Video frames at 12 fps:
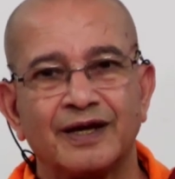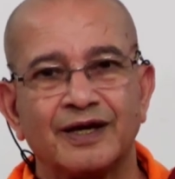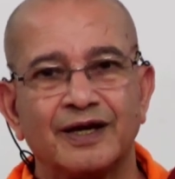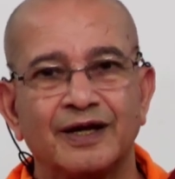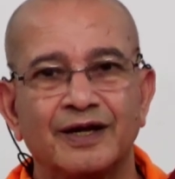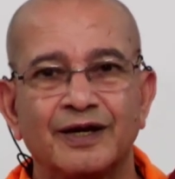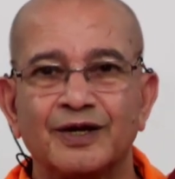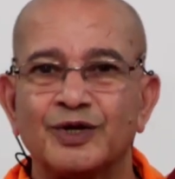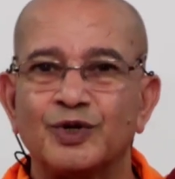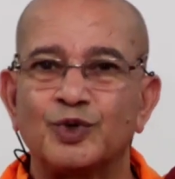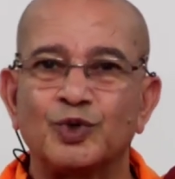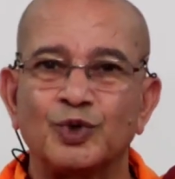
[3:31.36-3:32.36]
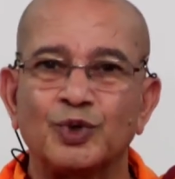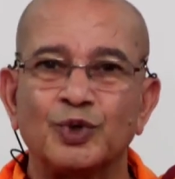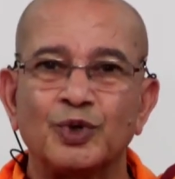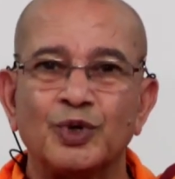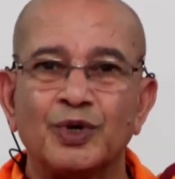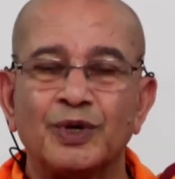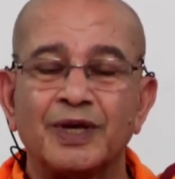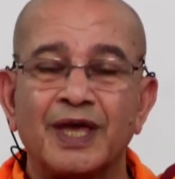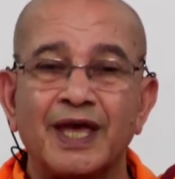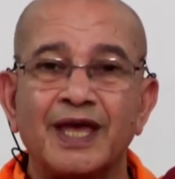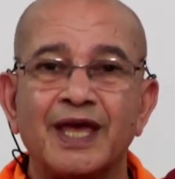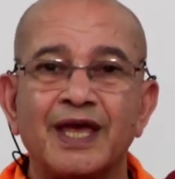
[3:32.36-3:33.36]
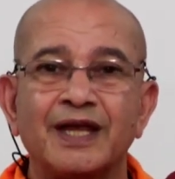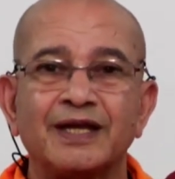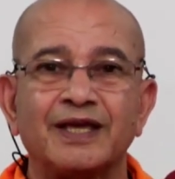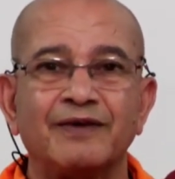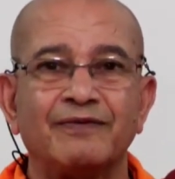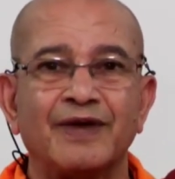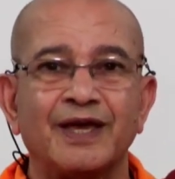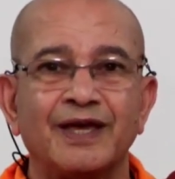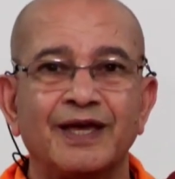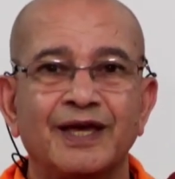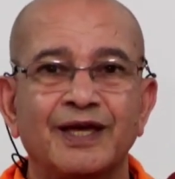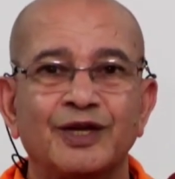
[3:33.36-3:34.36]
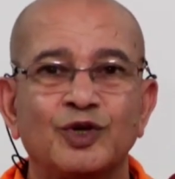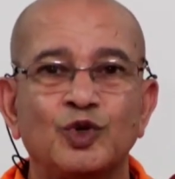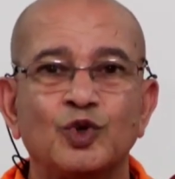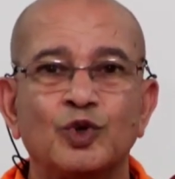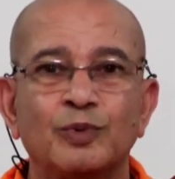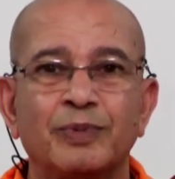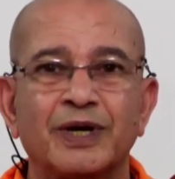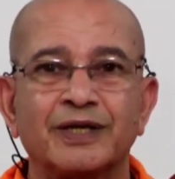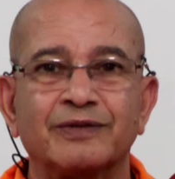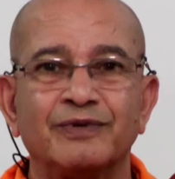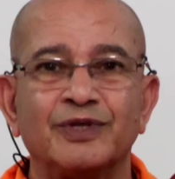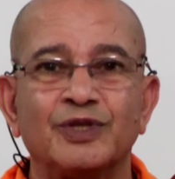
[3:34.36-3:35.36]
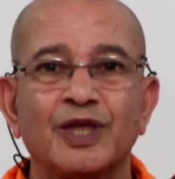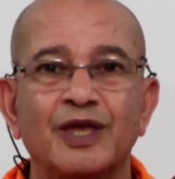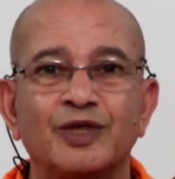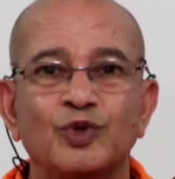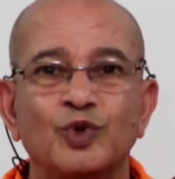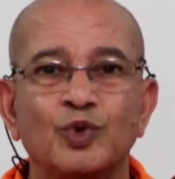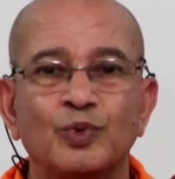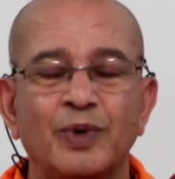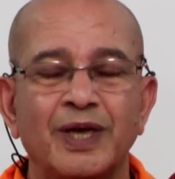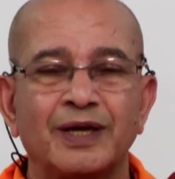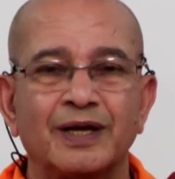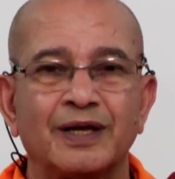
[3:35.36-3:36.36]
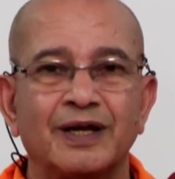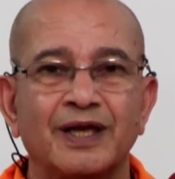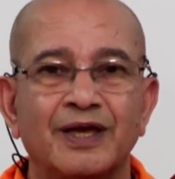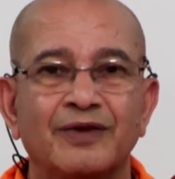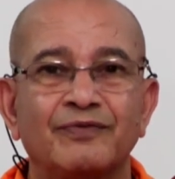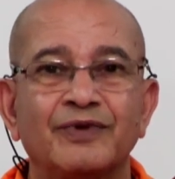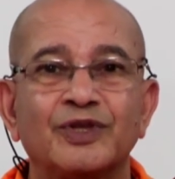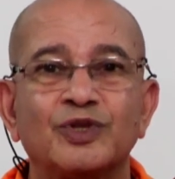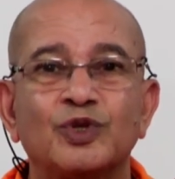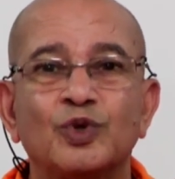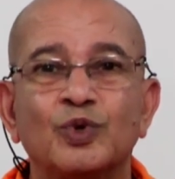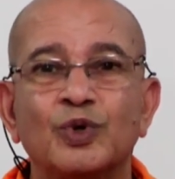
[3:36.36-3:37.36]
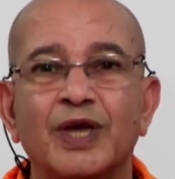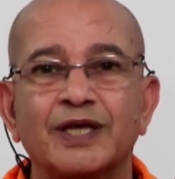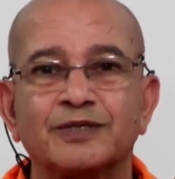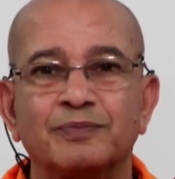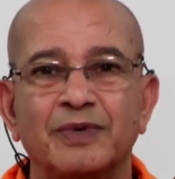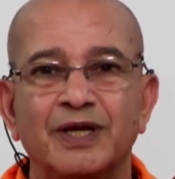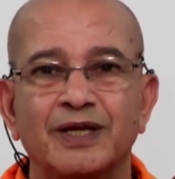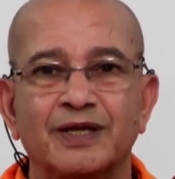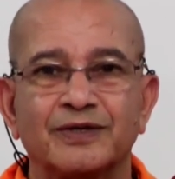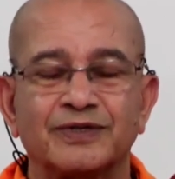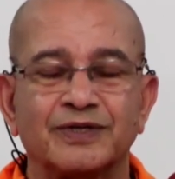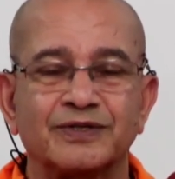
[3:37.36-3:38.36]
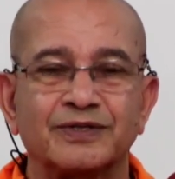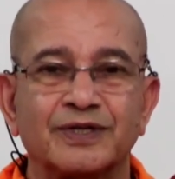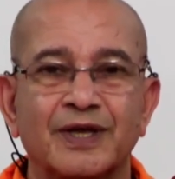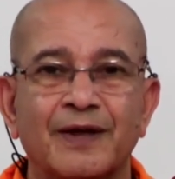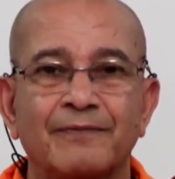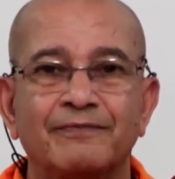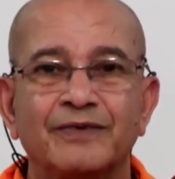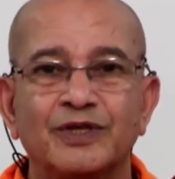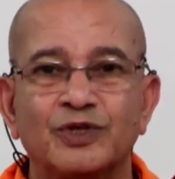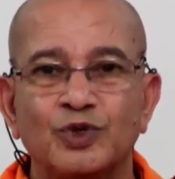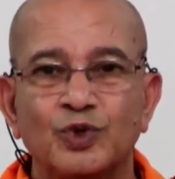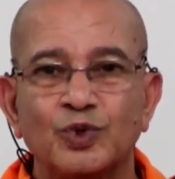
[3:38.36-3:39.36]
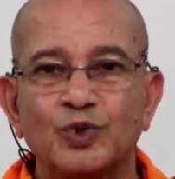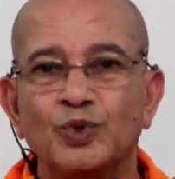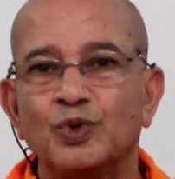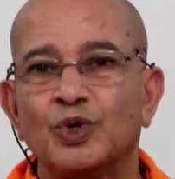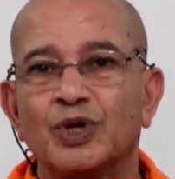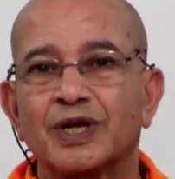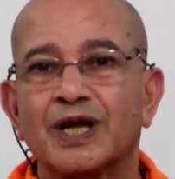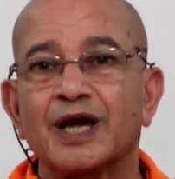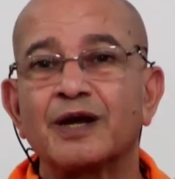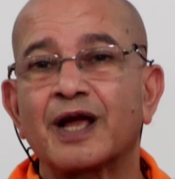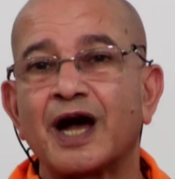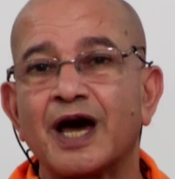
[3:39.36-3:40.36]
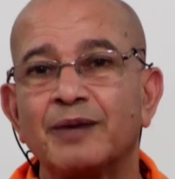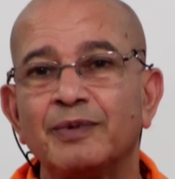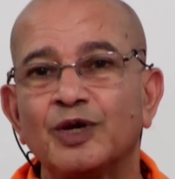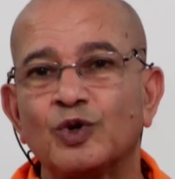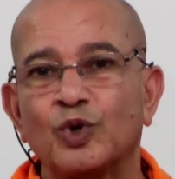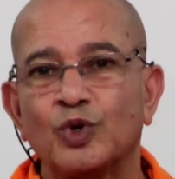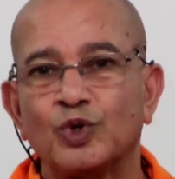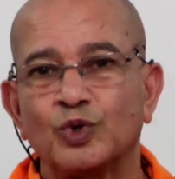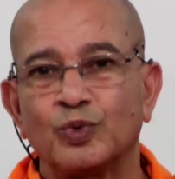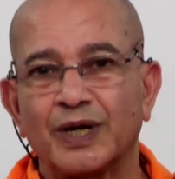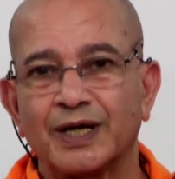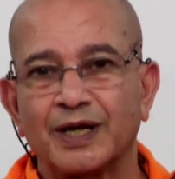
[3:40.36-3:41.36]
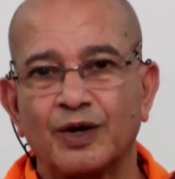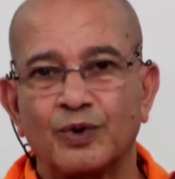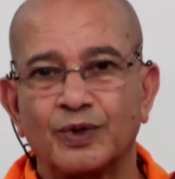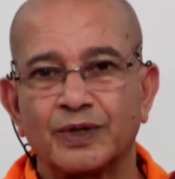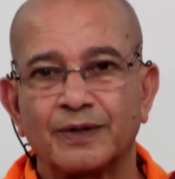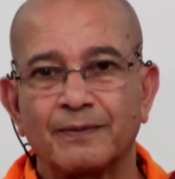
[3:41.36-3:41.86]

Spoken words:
to again give a new birth with a new vehicle, with new experiences, with new karmic load to work out.